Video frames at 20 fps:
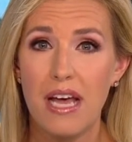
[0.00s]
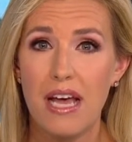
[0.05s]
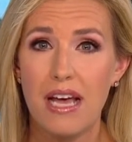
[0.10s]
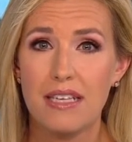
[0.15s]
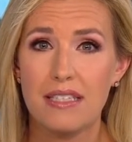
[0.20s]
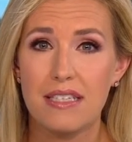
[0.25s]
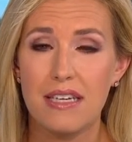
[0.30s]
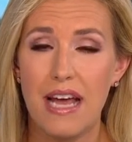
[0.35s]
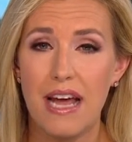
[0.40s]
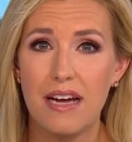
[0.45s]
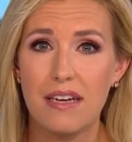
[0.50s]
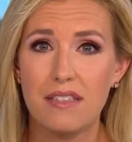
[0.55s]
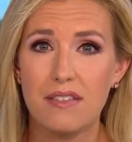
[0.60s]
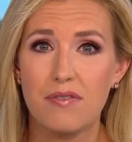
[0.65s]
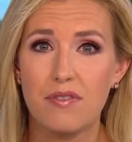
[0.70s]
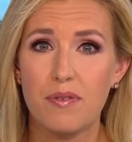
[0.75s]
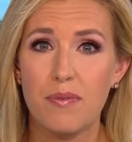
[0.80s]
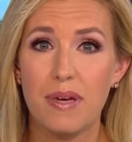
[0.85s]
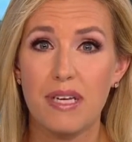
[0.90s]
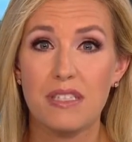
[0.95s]
as an act
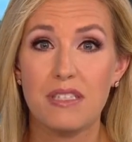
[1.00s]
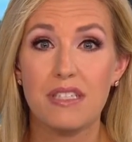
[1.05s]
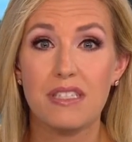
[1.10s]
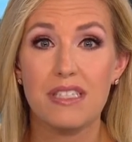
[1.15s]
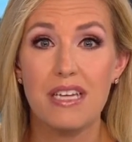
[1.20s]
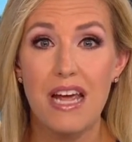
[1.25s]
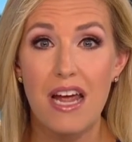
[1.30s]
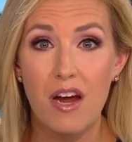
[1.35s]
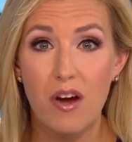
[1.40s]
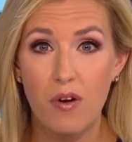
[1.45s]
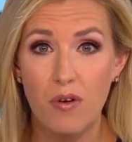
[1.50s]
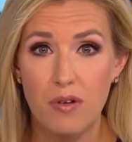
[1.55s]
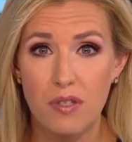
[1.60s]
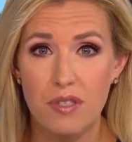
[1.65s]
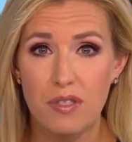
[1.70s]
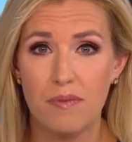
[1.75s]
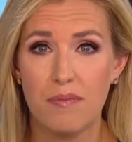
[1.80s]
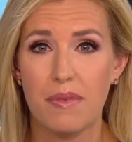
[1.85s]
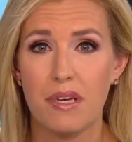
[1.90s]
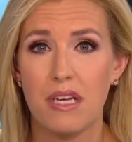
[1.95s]
of domestic
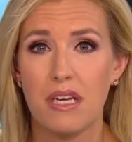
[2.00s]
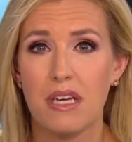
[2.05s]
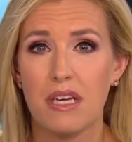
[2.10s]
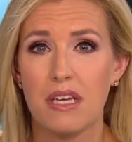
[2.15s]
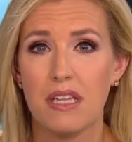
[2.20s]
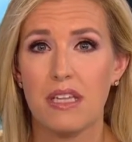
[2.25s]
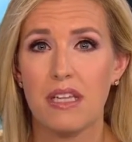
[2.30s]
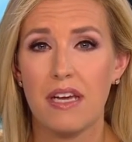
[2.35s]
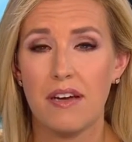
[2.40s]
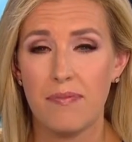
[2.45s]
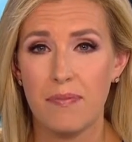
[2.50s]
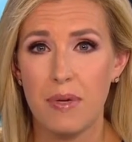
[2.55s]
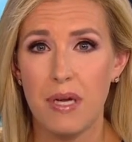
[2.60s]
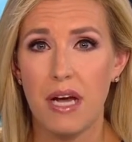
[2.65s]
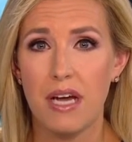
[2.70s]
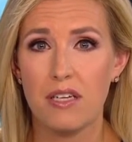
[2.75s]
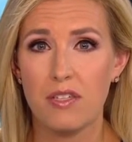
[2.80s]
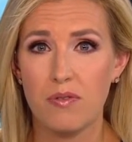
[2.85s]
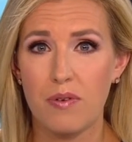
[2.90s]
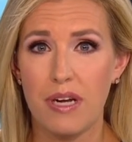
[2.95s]
terrorism. The
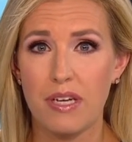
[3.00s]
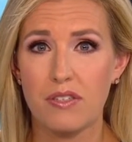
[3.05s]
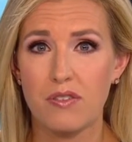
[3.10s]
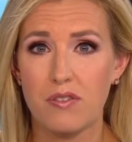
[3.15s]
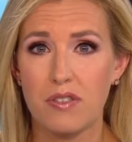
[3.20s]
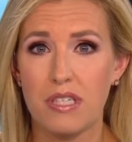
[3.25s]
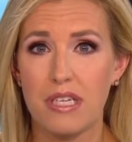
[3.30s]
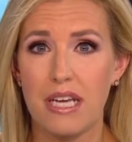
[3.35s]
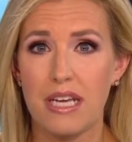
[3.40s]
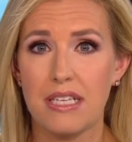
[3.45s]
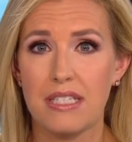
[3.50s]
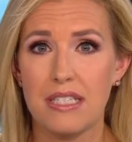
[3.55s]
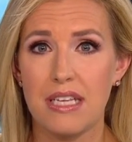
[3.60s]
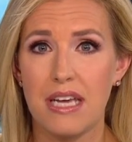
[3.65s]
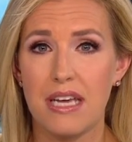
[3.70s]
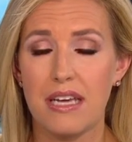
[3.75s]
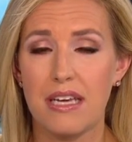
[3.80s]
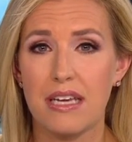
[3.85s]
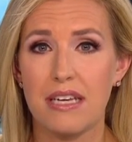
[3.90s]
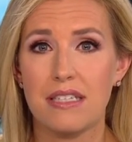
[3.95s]
FBI director today
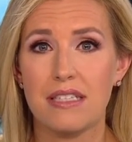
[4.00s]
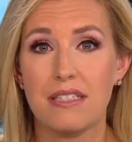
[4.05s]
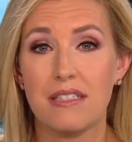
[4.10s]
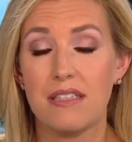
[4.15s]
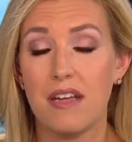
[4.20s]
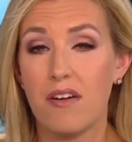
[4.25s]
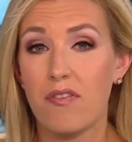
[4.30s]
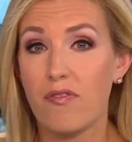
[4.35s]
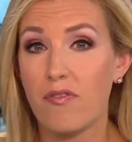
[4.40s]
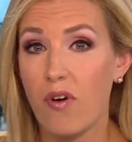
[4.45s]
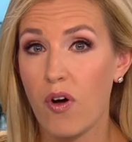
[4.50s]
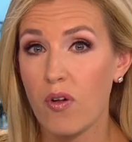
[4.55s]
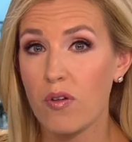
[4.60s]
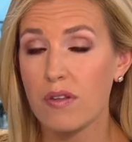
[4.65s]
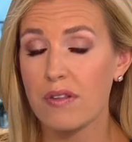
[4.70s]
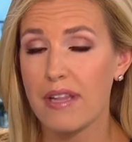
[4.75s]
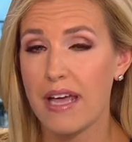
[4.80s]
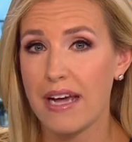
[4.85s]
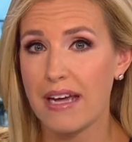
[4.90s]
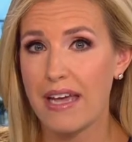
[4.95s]
saying it does not fall
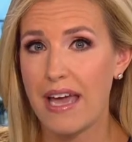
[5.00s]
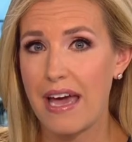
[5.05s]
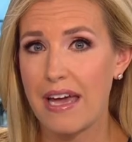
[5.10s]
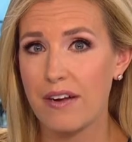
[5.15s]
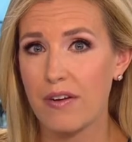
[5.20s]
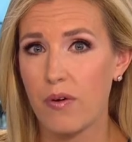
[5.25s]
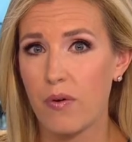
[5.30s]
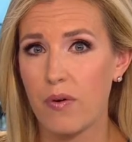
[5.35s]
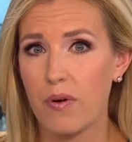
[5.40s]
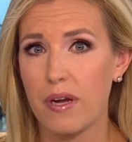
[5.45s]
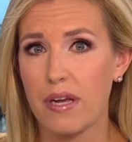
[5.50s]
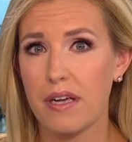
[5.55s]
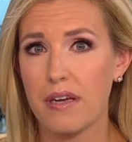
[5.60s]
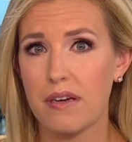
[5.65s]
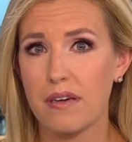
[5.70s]
in that category.